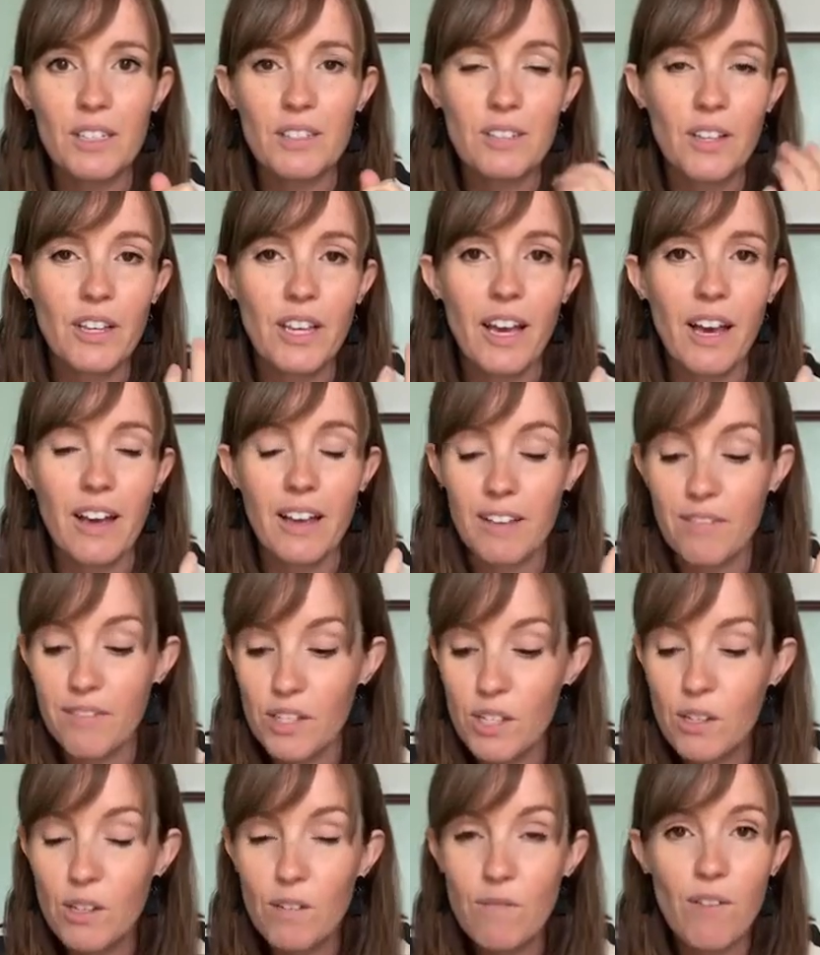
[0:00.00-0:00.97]
So if
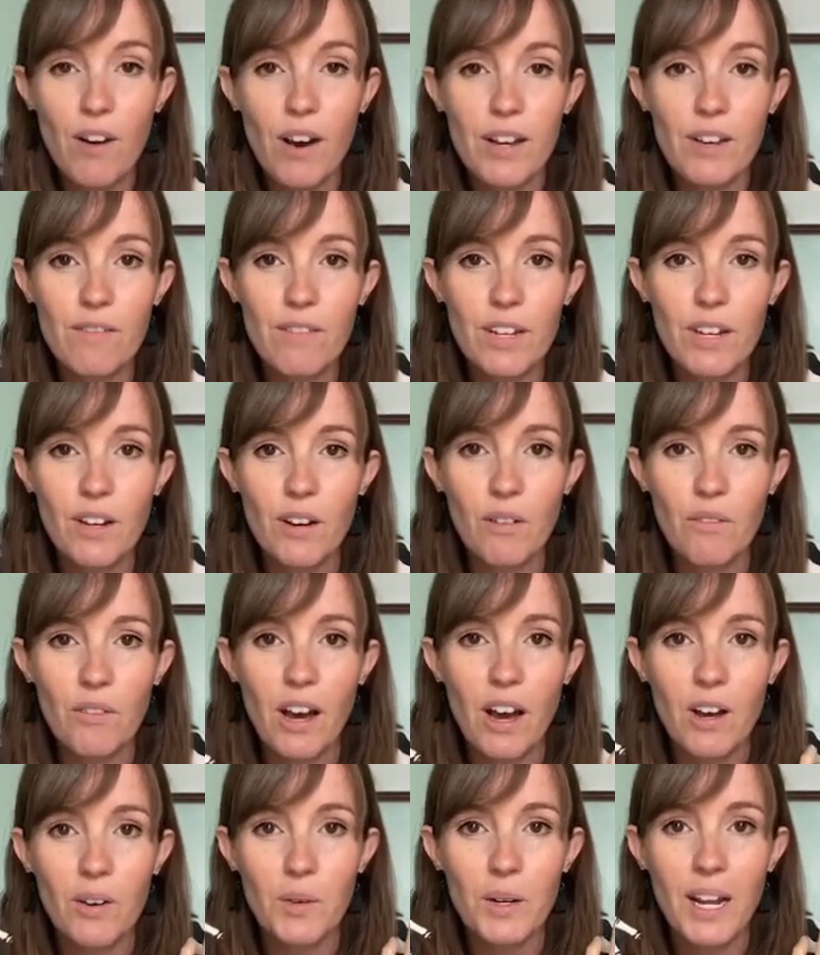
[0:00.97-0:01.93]
you can find a video of
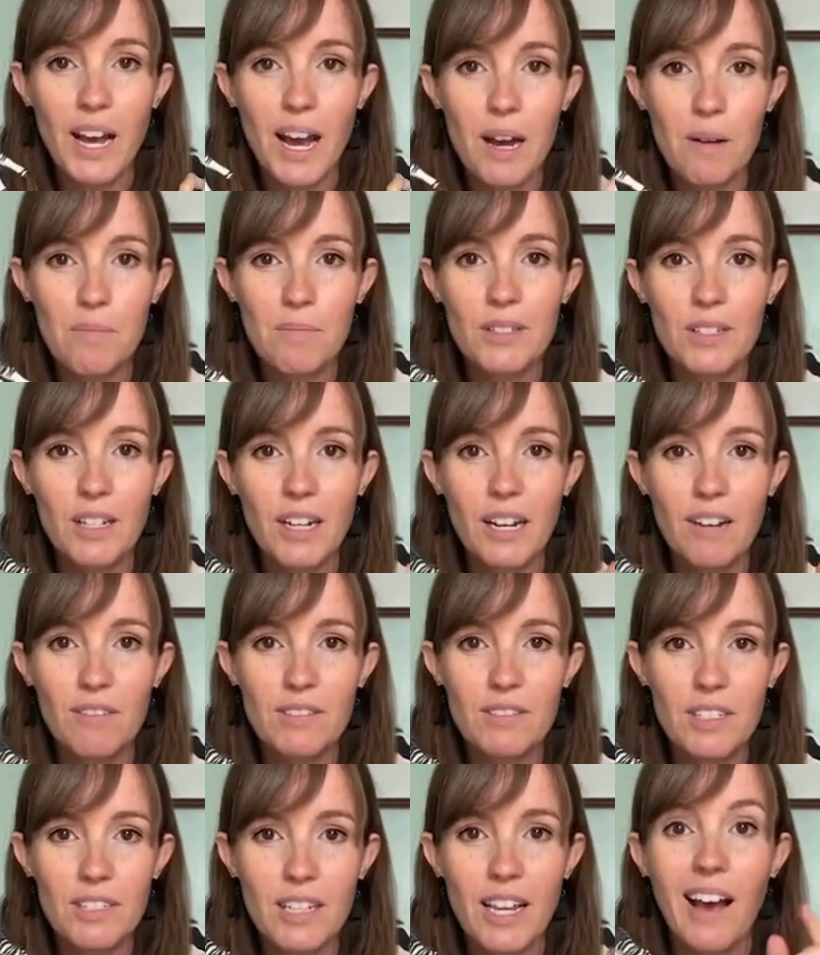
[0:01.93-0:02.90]
that, I would absolutely love
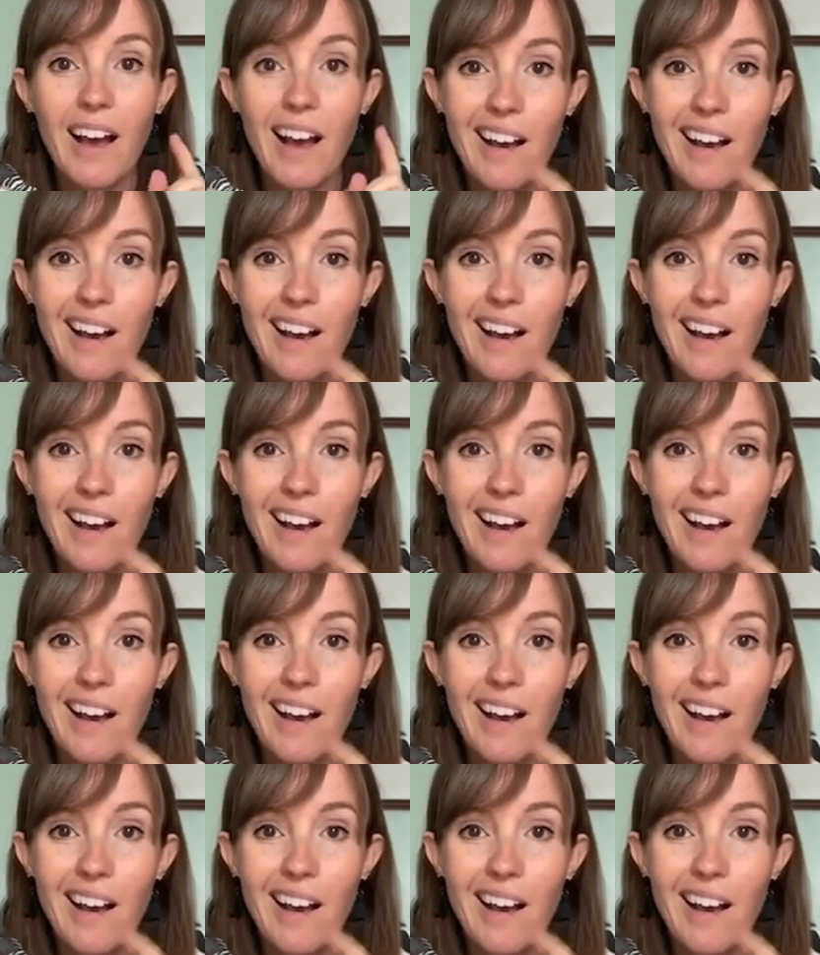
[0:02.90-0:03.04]
to see it.